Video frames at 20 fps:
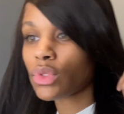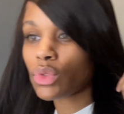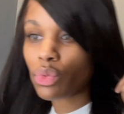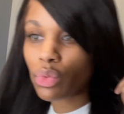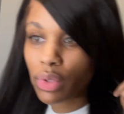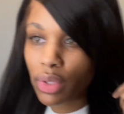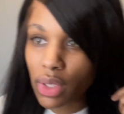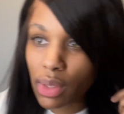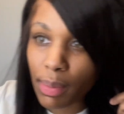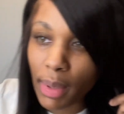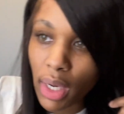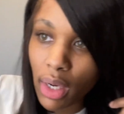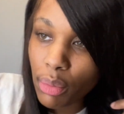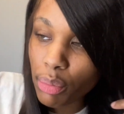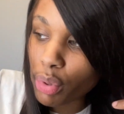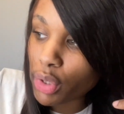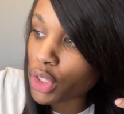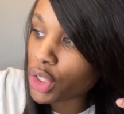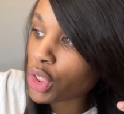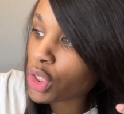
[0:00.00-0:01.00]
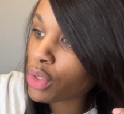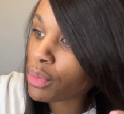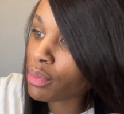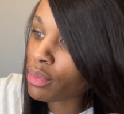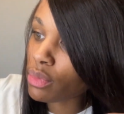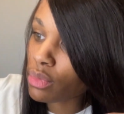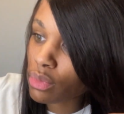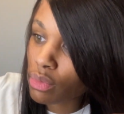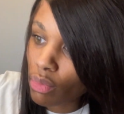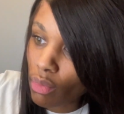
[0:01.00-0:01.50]
where's my brush?
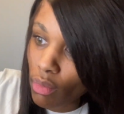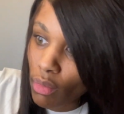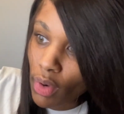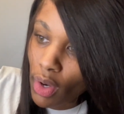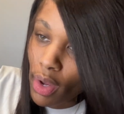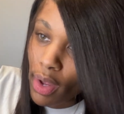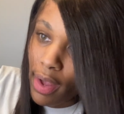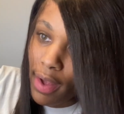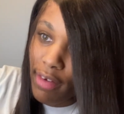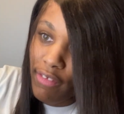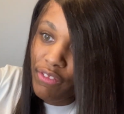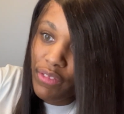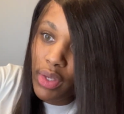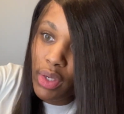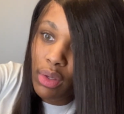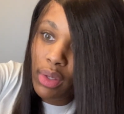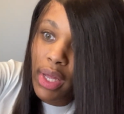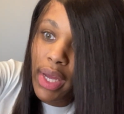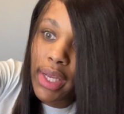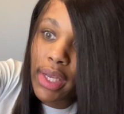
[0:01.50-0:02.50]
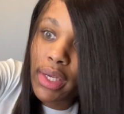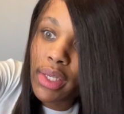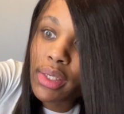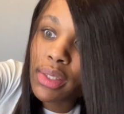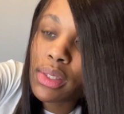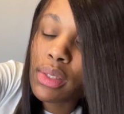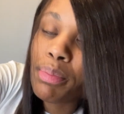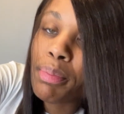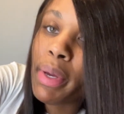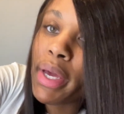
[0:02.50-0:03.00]
I feel like it is
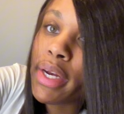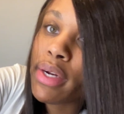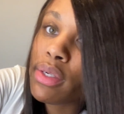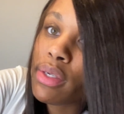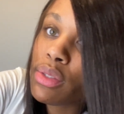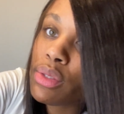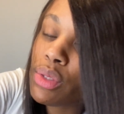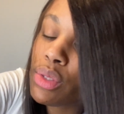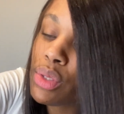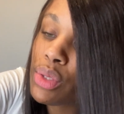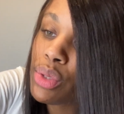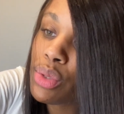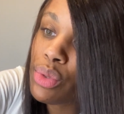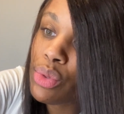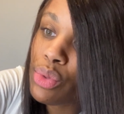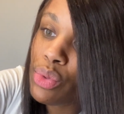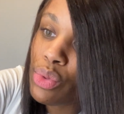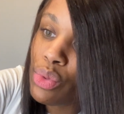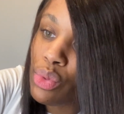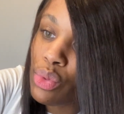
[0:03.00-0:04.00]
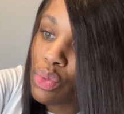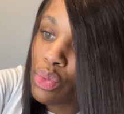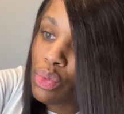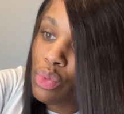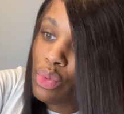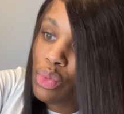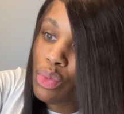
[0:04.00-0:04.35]
better to